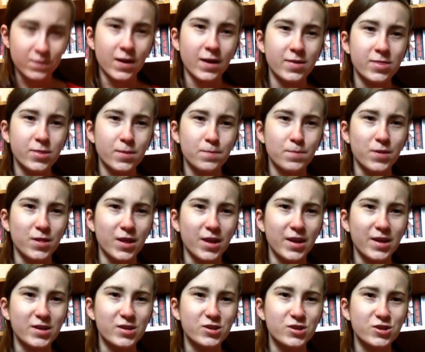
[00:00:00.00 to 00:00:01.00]
read The
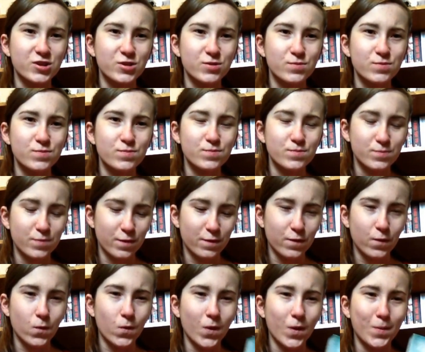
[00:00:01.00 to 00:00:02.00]
Pledge
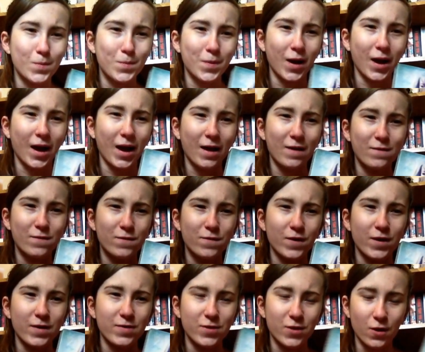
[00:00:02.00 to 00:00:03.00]
before, but I haven't
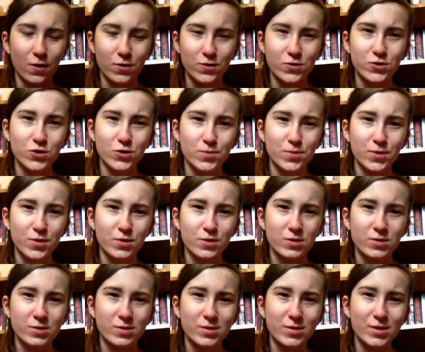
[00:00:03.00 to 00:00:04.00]
read the other two
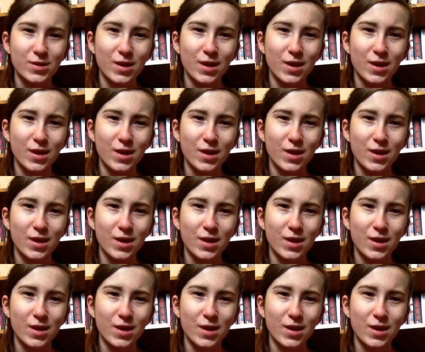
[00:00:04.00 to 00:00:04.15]
books.